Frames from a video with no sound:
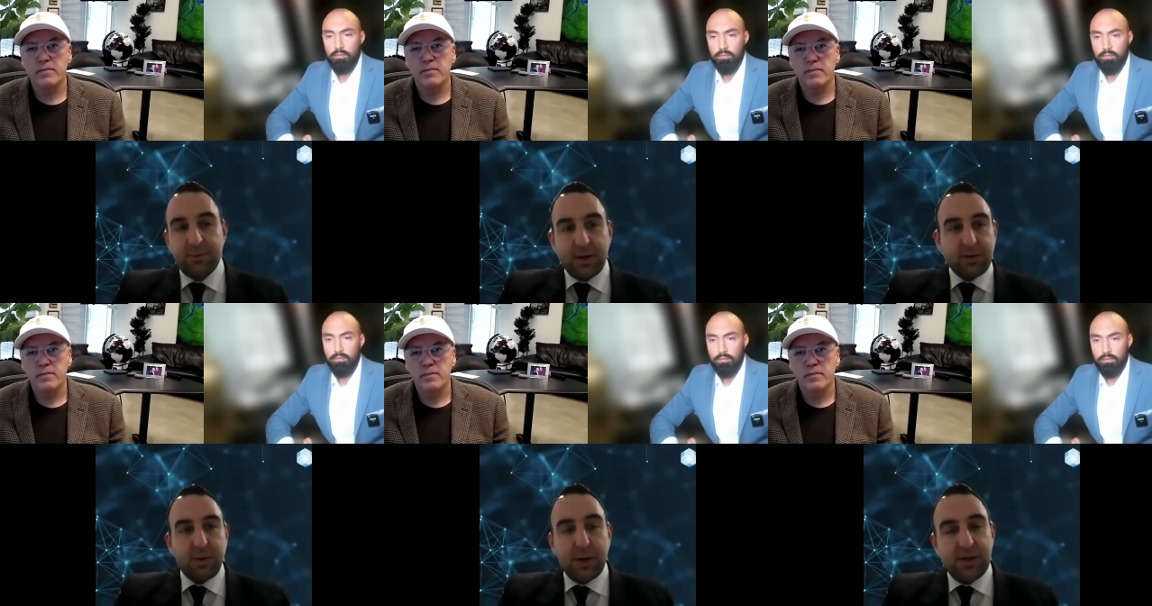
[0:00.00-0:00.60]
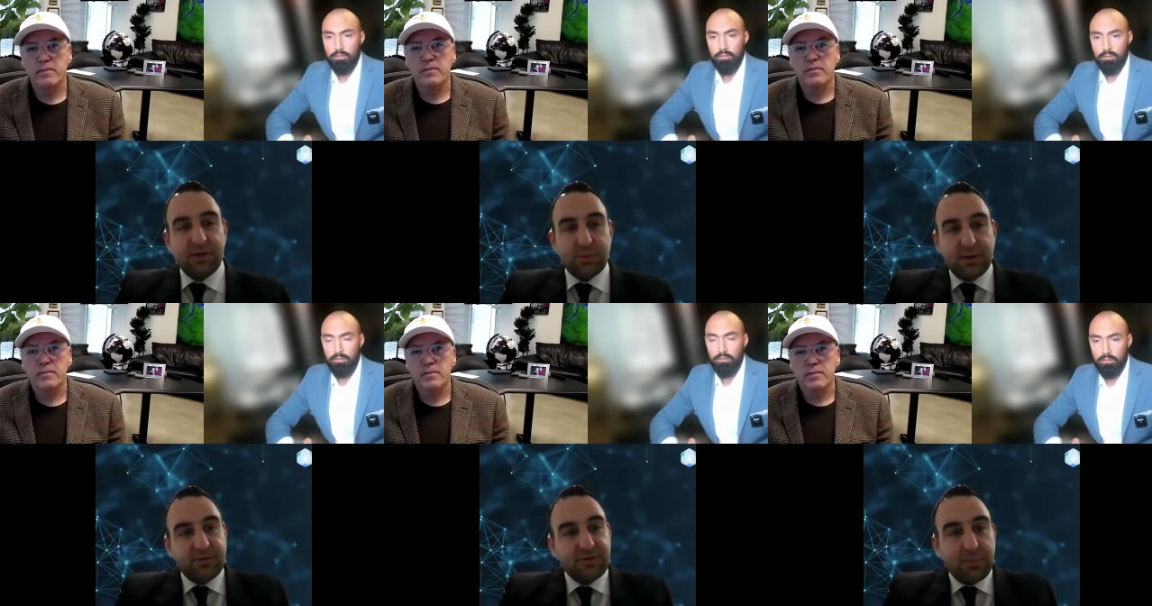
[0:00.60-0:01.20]
Speaker 1: got a great
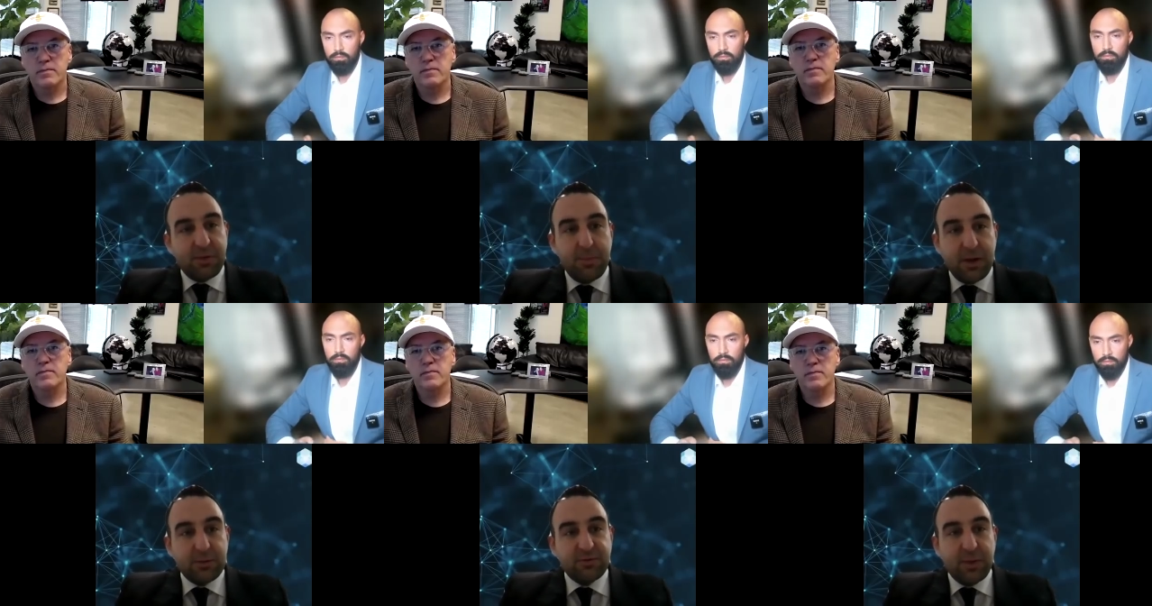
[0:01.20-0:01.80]
relationship with the mayor as